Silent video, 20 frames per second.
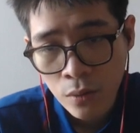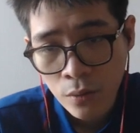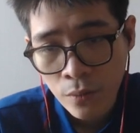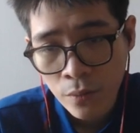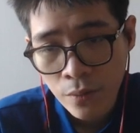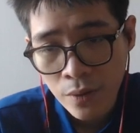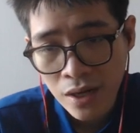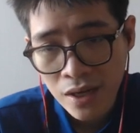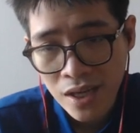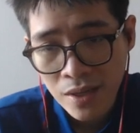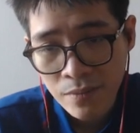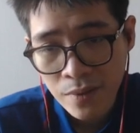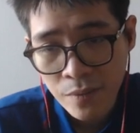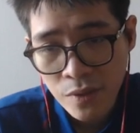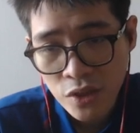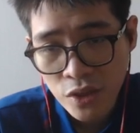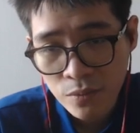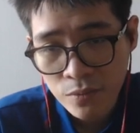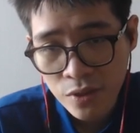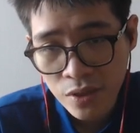and I can play
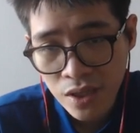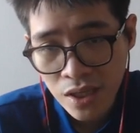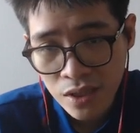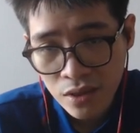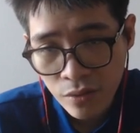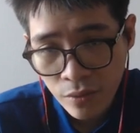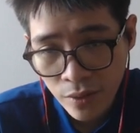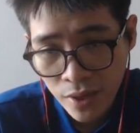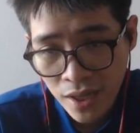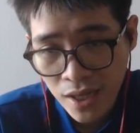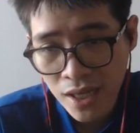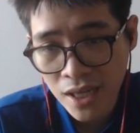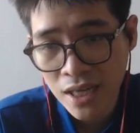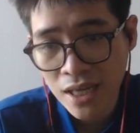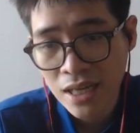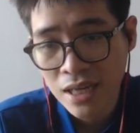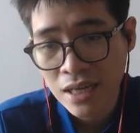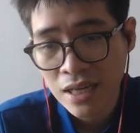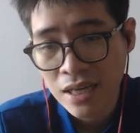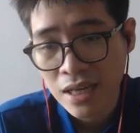bishop to
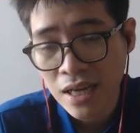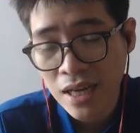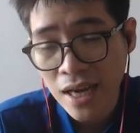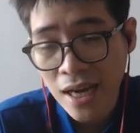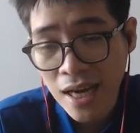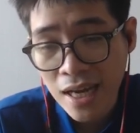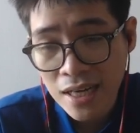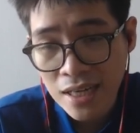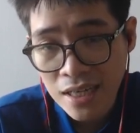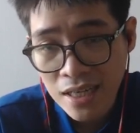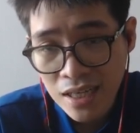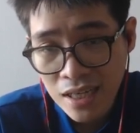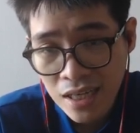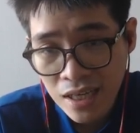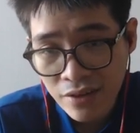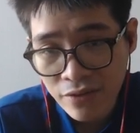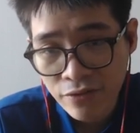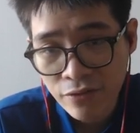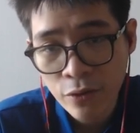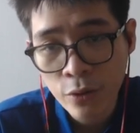d3, and
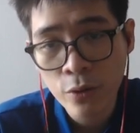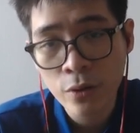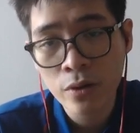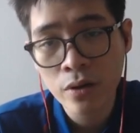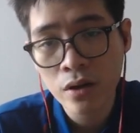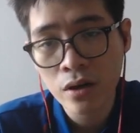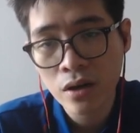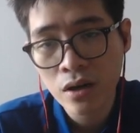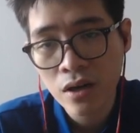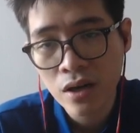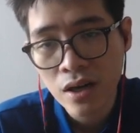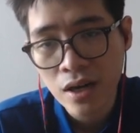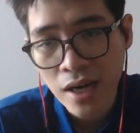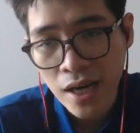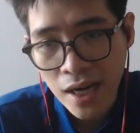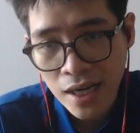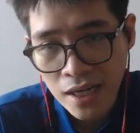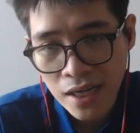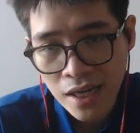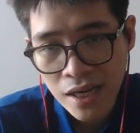e4,
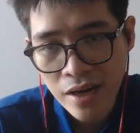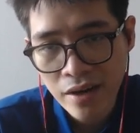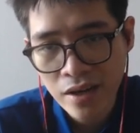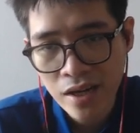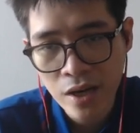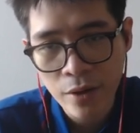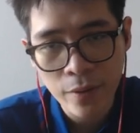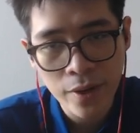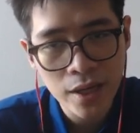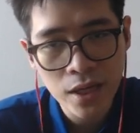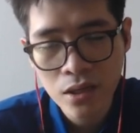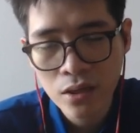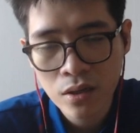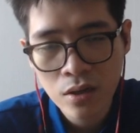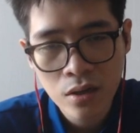and here, right?